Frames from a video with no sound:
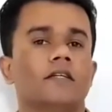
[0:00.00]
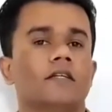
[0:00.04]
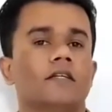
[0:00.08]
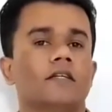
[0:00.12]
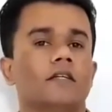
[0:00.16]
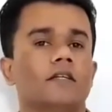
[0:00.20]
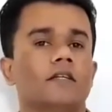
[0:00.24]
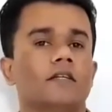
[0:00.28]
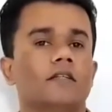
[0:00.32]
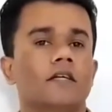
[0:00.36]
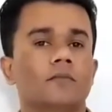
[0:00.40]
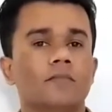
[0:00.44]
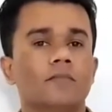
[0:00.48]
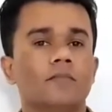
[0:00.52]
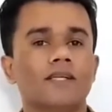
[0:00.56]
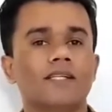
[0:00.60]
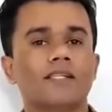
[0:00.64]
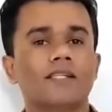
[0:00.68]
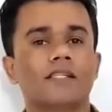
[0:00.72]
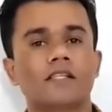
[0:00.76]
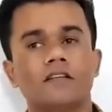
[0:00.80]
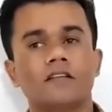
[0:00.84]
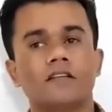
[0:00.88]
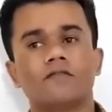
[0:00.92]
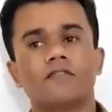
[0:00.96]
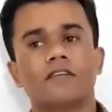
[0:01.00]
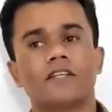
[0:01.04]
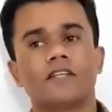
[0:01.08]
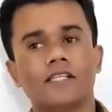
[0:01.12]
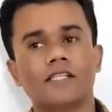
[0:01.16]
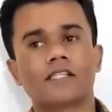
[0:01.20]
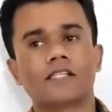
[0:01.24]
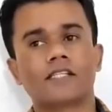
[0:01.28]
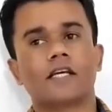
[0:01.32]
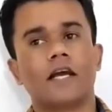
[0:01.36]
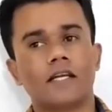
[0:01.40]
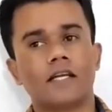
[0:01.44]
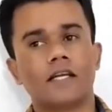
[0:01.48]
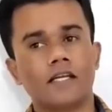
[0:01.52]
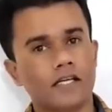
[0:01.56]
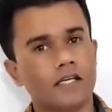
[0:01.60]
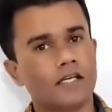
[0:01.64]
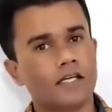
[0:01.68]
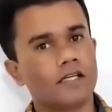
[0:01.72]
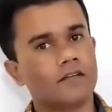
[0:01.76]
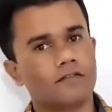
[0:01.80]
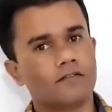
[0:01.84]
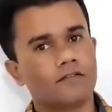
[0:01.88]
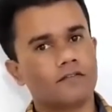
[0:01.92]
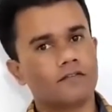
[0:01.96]
That means if it is ideal,
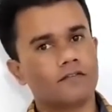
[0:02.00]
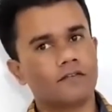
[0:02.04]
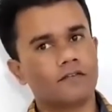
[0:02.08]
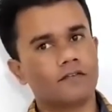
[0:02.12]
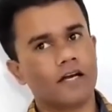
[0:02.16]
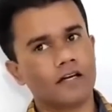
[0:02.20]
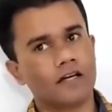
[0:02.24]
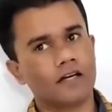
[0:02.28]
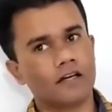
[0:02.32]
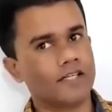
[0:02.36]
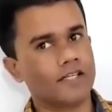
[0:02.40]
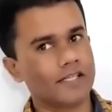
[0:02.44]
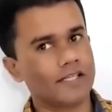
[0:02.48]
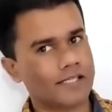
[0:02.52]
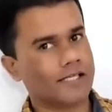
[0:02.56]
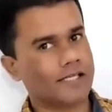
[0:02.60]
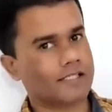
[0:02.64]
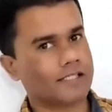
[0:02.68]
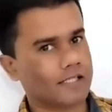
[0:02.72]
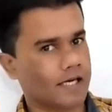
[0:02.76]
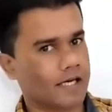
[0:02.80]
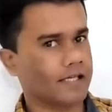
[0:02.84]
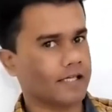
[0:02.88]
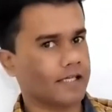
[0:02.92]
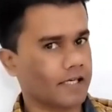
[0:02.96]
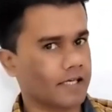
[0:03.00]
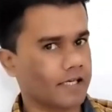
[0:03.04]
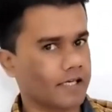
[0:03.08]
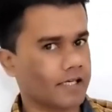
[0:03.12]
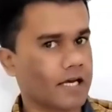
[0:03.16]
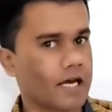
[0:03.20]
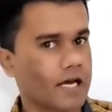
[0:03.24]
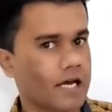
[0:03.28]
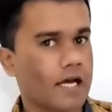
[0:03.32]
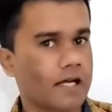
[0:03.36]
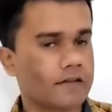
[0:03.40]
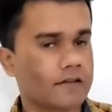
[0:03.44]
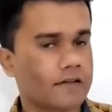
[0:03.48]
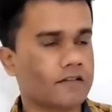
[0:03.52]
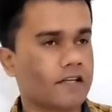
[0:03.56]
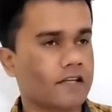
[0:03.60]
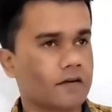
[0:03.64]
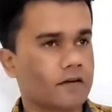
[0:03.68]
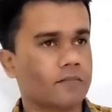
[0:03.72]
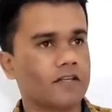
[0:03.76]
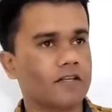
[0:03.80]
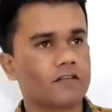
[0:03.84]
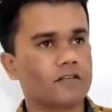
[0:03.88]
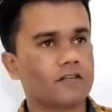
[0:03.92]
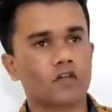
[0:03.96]
if I refer it as ideal gas, that
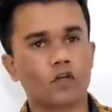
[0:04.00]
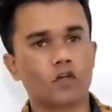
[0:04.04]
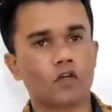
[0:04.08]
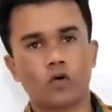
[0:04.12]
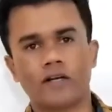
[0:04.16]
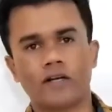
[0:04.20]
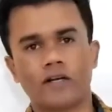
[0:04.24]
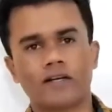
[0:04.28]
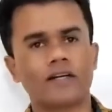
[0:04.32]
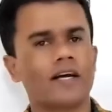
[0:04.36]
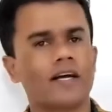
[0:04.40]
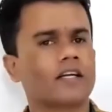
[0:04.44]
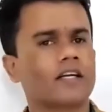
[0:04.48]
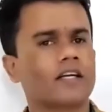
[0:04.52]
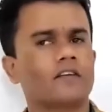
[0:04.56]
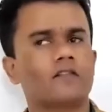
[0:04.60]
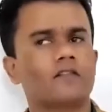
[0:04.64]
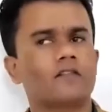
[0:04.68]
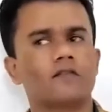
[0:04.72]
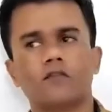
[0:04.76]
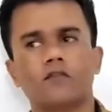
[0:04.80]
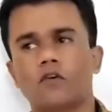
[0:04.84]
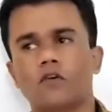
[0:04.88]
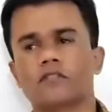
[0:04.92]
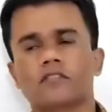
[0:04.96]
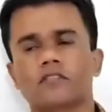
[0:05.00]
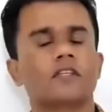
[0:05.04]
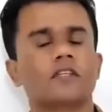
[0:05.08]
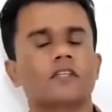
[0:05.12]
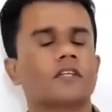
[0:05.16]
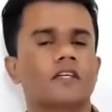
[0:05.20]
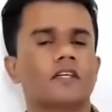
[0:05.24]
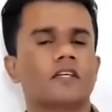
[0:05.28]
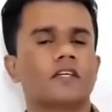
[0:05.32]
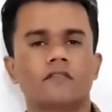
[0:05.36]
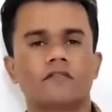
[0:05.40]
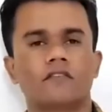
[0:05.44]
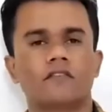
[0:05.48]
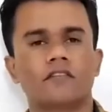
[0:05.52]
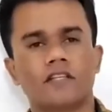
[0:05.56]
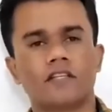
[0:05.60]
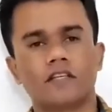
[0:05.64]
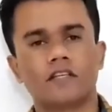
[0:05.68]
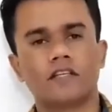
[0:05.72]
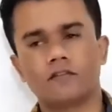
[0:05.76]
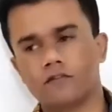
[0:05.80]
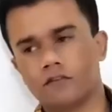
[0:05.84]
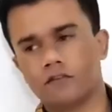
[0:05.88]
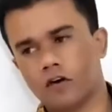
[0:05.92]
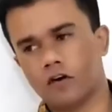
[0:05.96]
means no attractive force, everything
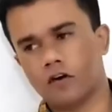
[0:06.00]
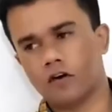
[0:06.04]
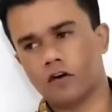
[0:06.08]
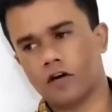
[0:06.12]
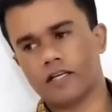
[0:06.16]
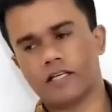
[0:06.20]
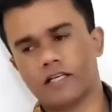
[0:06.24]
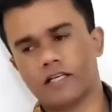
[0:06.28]
for ideal.